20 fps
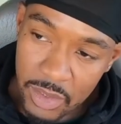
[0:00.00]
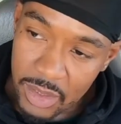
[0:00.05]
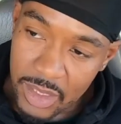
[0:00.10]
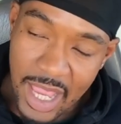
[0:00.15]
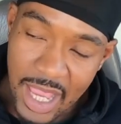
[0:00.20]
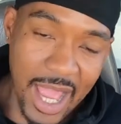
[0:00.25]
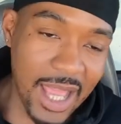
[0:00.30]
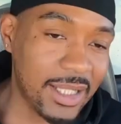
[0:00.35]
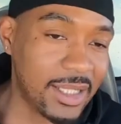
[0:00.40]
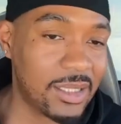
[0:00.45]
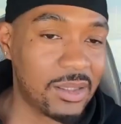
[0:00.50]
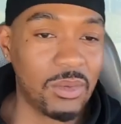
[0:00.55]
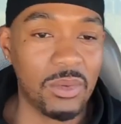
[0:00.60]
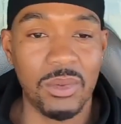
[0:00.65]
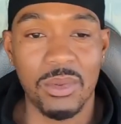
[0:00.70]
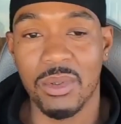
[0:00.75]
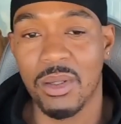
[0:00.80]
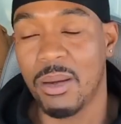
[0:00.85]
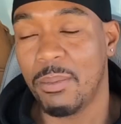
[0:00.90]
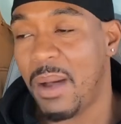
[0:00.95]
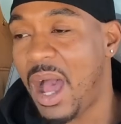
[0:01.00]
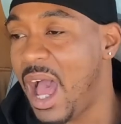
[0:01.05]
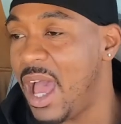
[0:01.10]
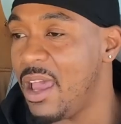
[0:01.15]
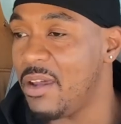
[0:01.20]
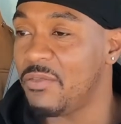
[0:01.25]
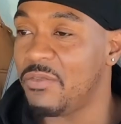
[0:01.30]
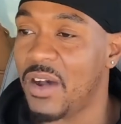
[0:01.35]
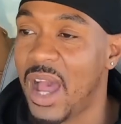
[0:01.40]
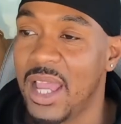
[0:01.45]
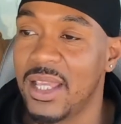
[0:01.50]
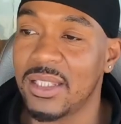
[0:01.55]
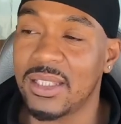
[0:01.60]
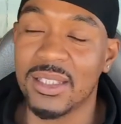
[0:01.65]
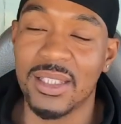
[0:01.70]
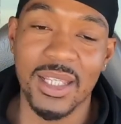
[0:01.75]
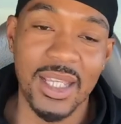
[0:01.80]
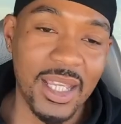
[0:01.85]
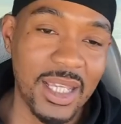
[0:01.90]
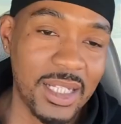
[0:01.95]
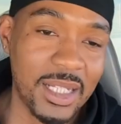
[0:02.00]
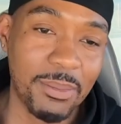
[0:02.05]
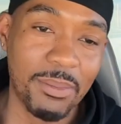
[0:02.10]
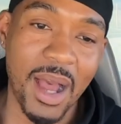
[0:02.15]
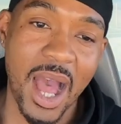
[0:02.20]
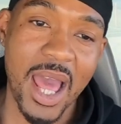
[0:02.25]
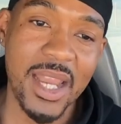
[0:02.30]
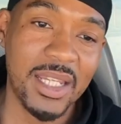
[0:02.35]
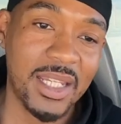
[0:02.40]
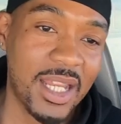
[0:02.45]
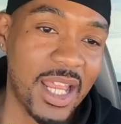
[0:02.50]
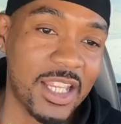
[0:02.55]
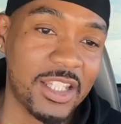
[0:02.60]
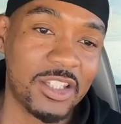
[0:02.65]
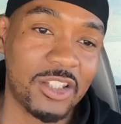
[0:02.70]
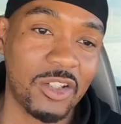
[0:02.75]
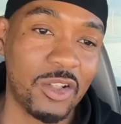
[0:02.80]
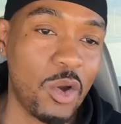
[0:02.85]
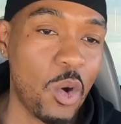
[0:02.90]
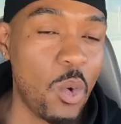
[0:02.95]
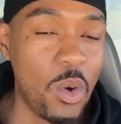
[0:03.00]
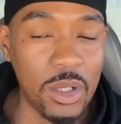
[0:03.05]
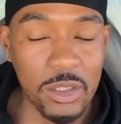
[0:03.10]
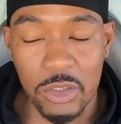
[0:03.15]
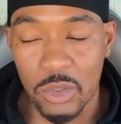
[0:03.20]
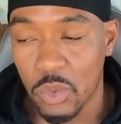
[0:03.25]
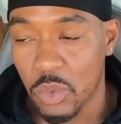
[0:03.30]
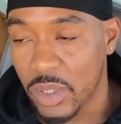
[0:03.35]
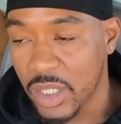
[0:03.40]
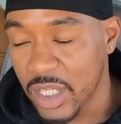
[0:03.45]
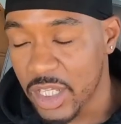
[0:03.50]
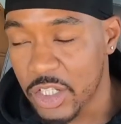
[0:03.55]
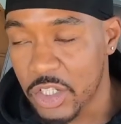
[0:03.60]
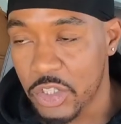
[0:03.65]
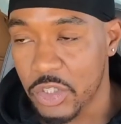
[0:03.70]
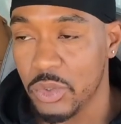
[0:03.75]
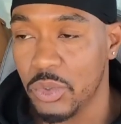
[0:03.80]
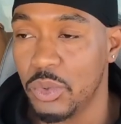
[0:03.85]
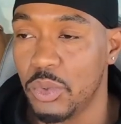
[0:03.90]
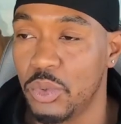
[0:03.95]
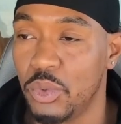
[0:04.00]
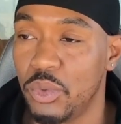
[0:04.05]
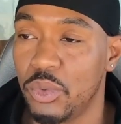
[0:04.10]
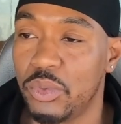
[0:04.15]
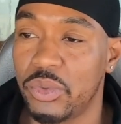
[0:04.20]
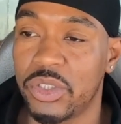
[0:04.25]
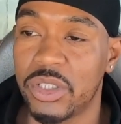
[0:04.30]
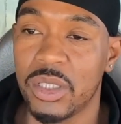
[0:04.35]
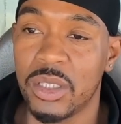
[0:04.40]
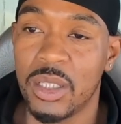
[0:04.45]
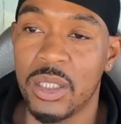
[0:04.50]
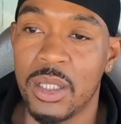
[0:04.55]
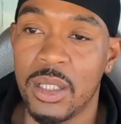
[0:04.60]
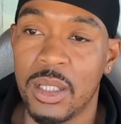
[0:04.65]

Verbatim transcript: That's my advice to anybody that's going through issues